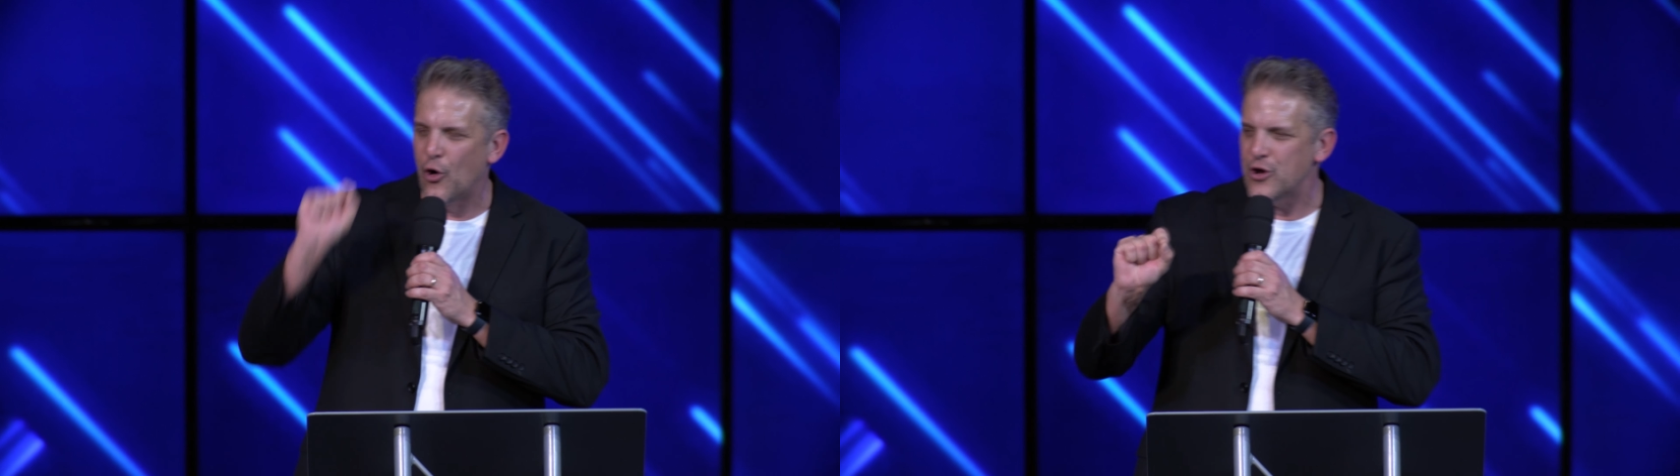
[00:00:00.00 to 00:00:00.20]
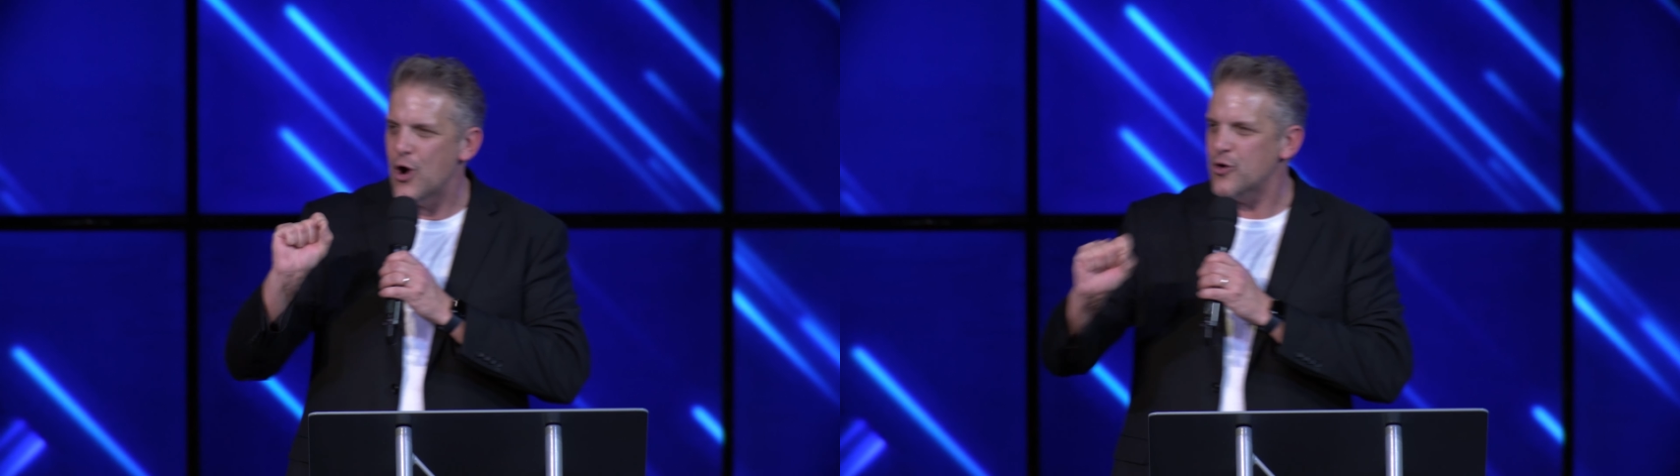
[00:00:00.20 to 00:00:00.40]

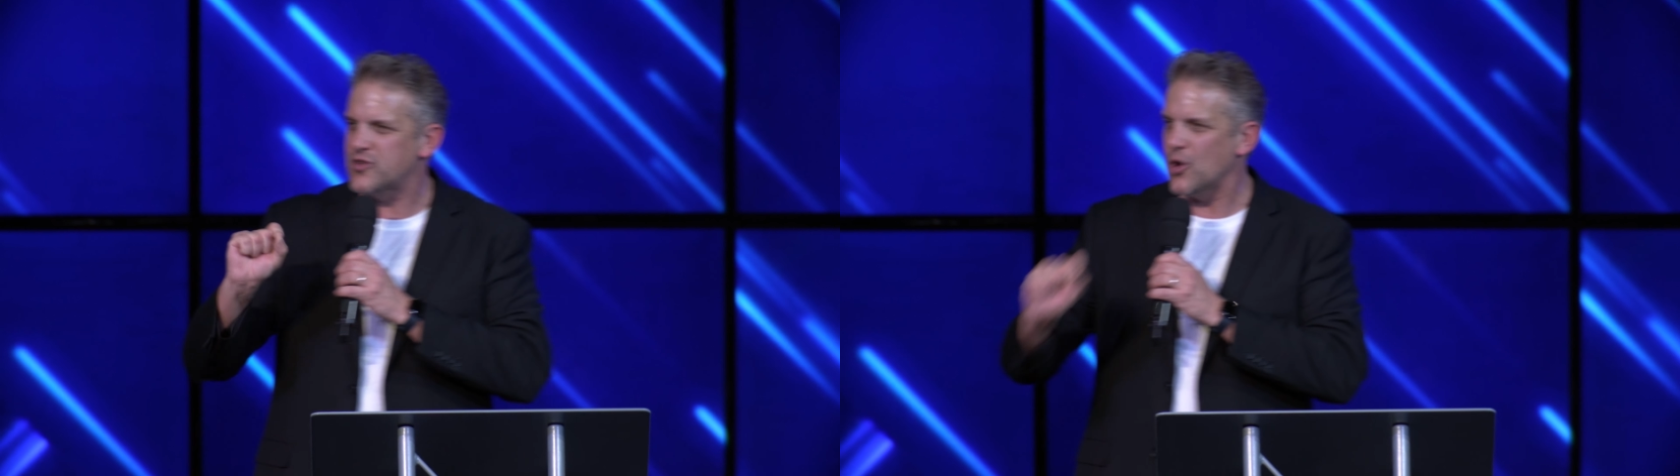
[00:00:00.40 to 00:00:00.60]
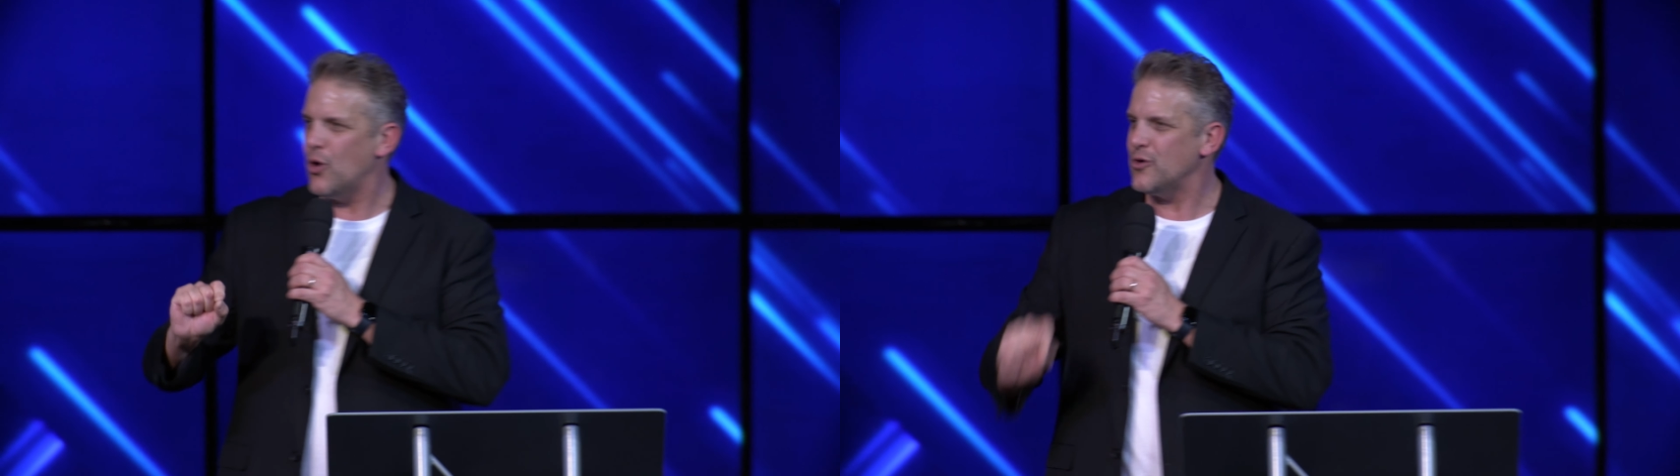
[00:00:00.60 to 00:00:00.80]
for
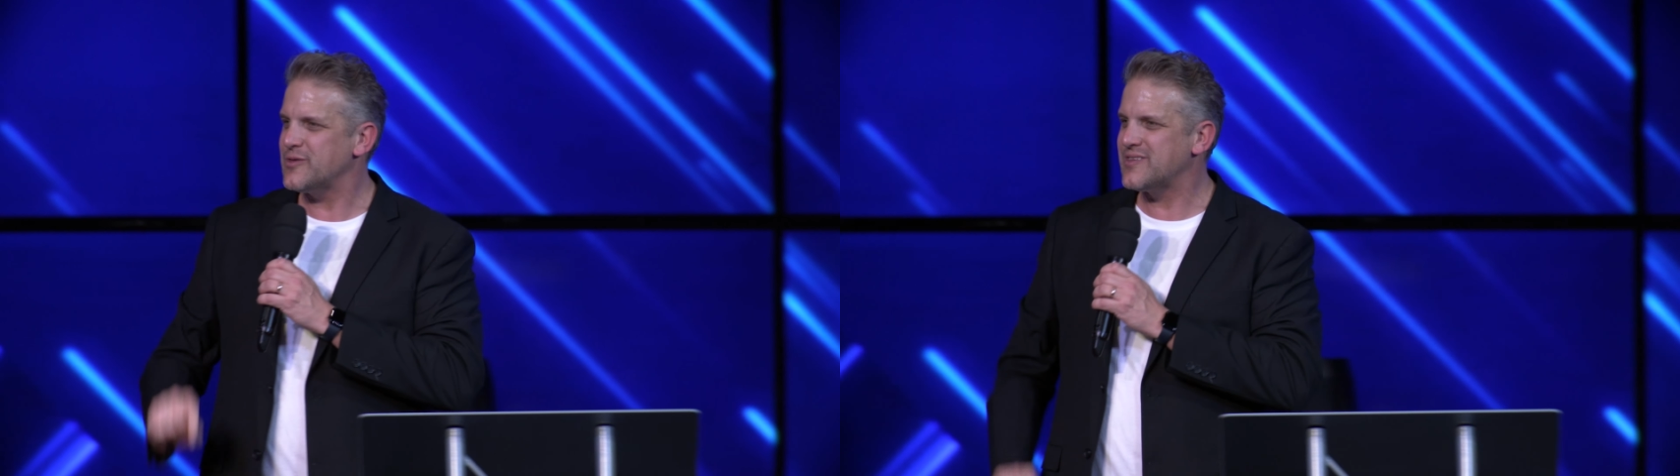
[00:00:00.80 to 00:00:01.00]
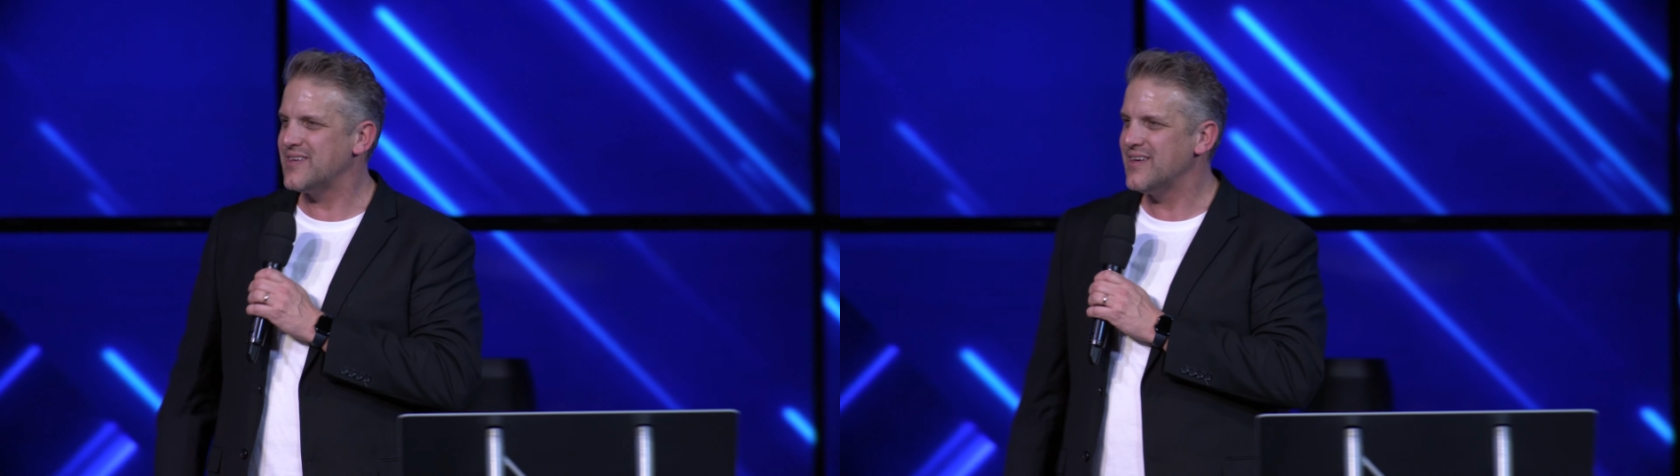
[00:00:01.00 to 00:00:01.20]
your
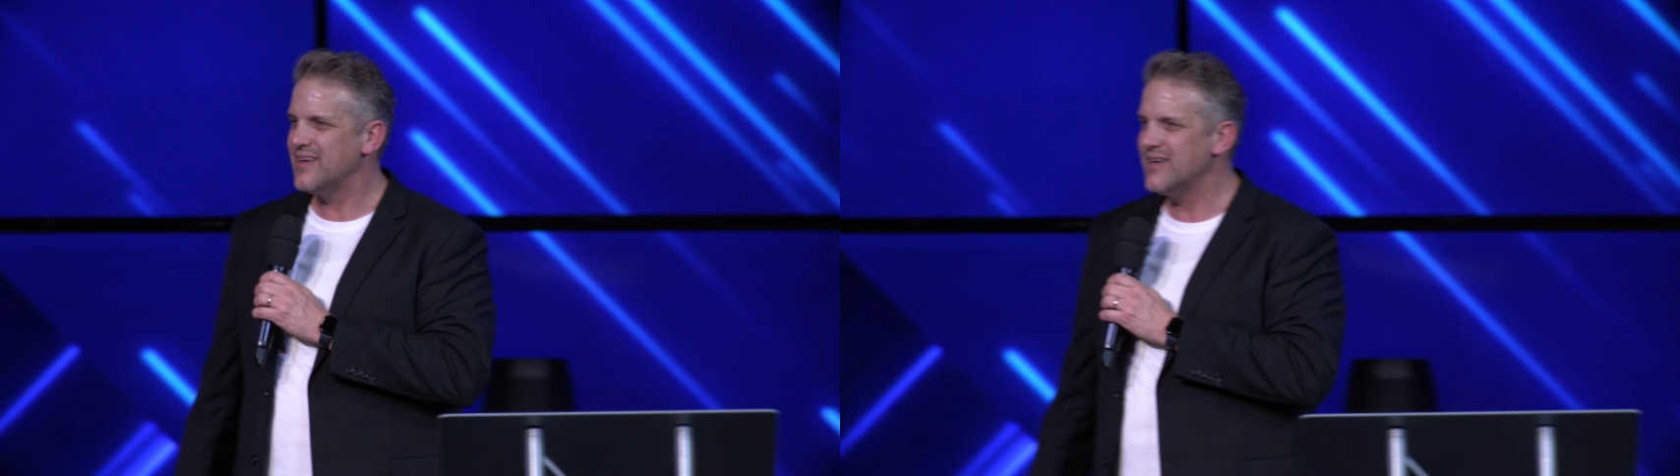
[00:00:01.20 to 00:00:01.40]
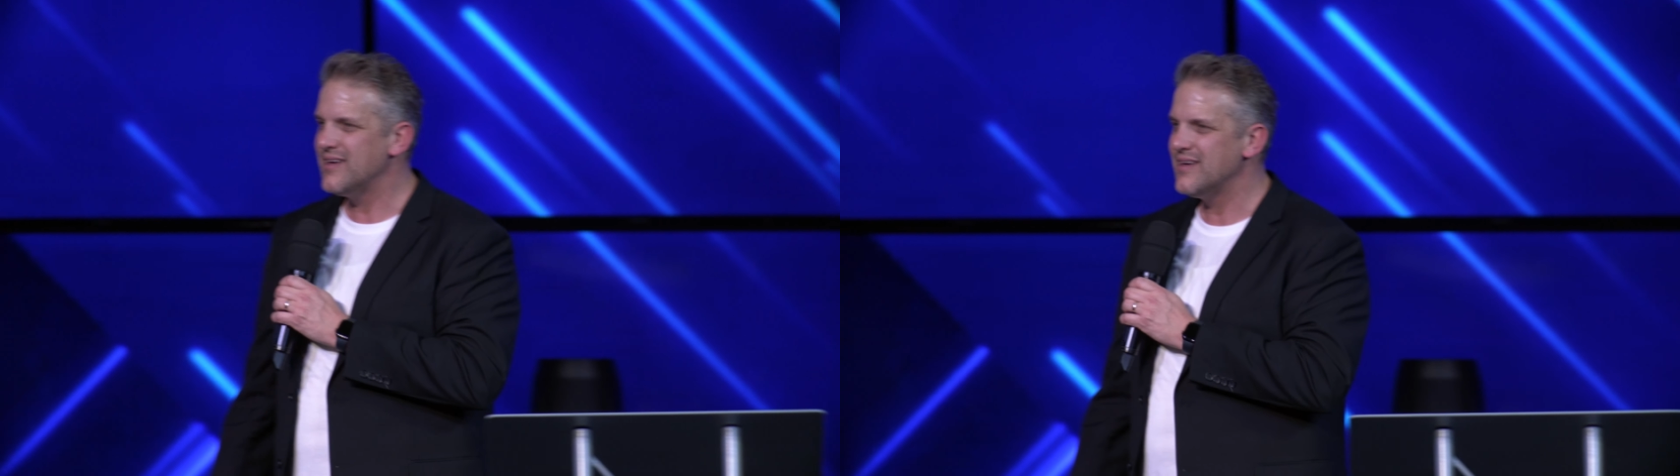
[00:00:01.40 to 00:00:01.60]
souls.